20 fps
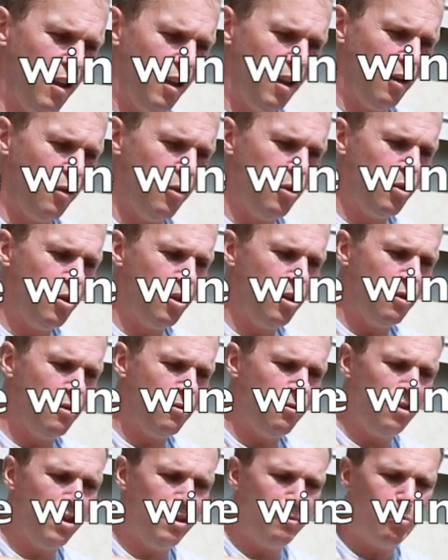Now, you can
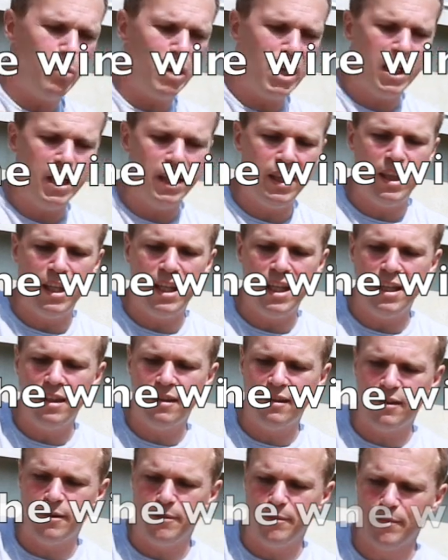only buy
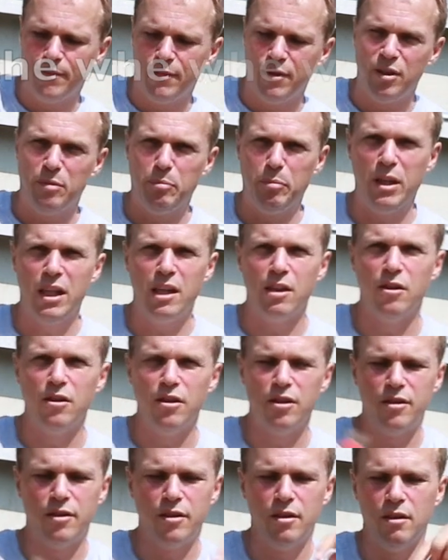these
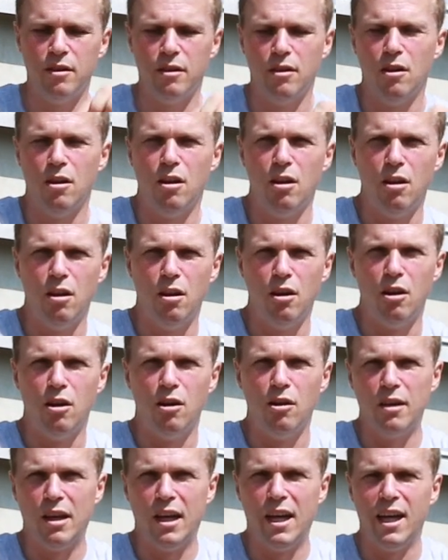speakers
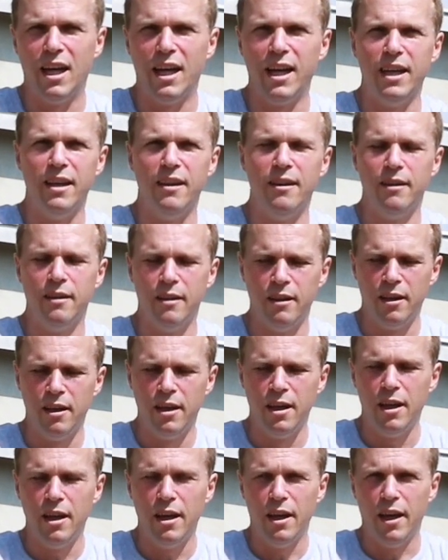online.
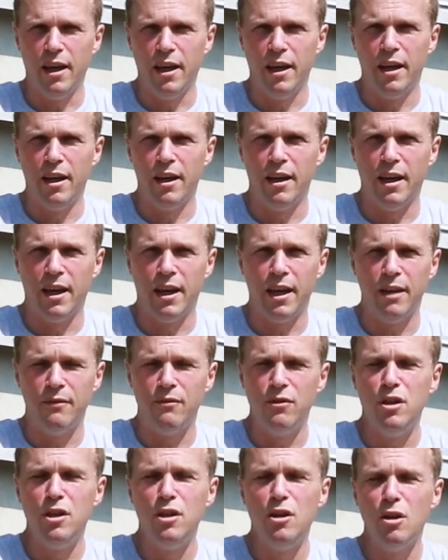I
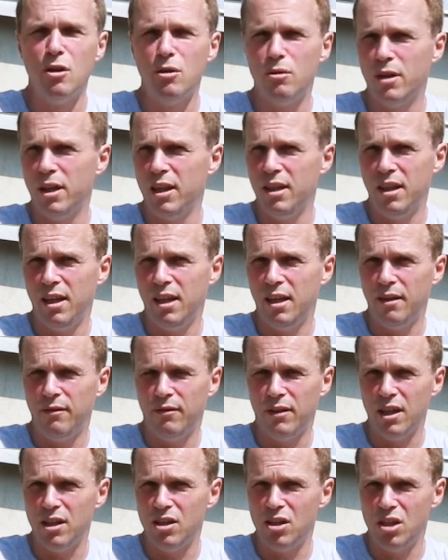have no idea
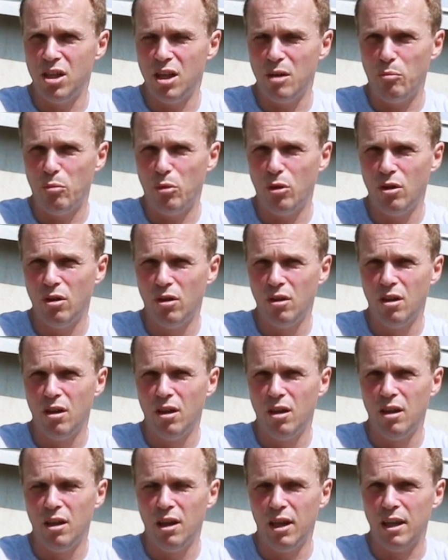if they ship
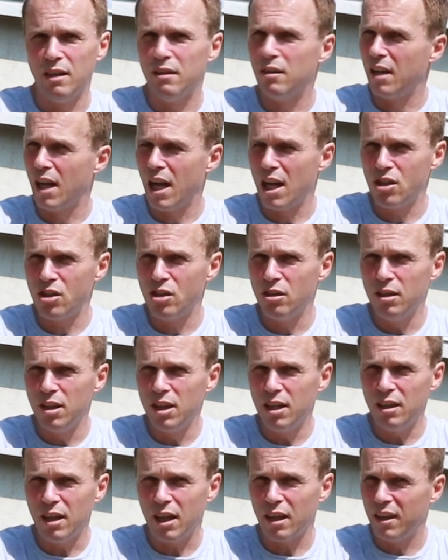
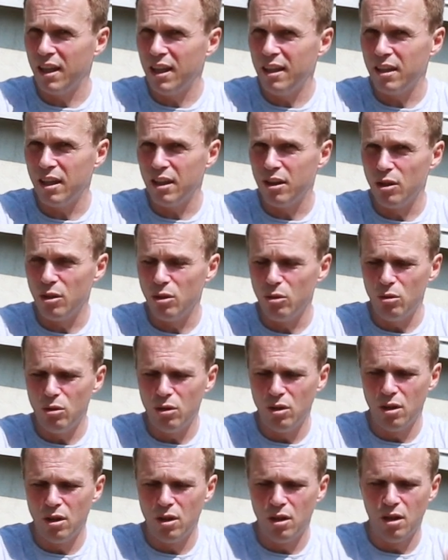internationally. I think they do.
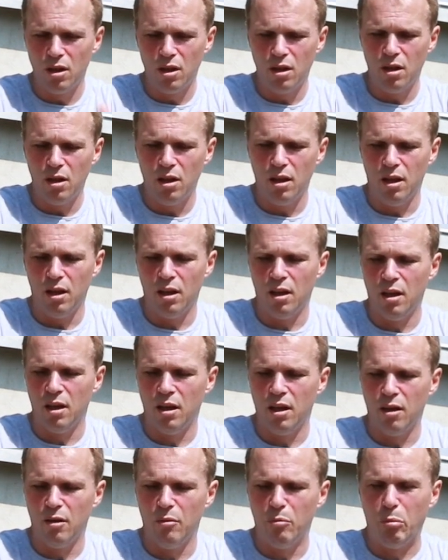
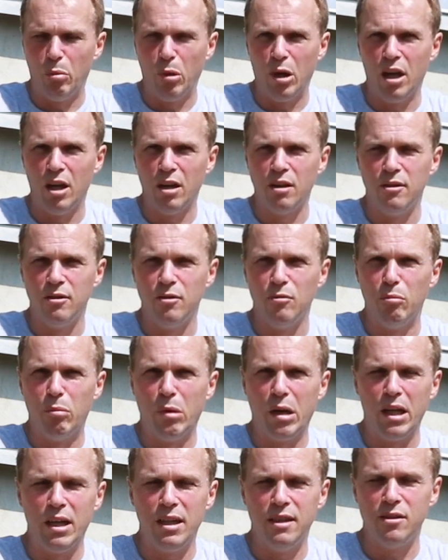But you
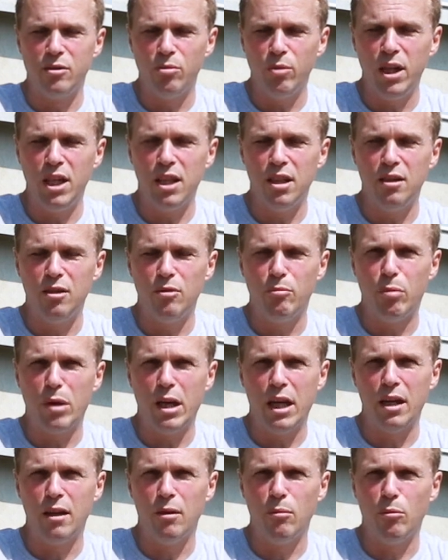buy in Sweden, you
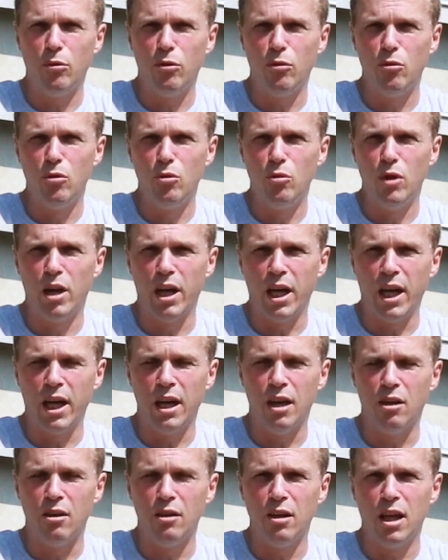buy them through
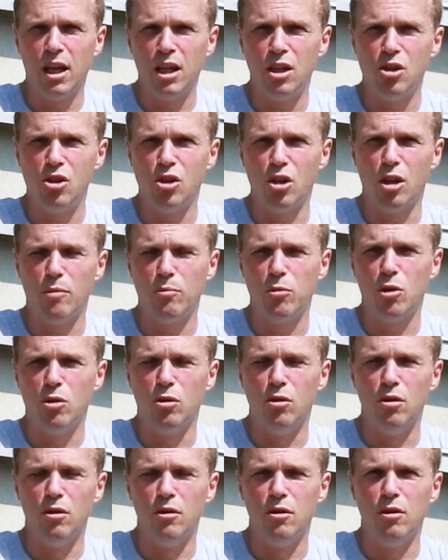an online shop
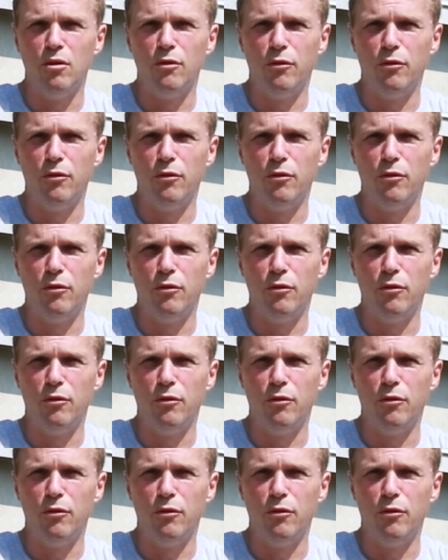called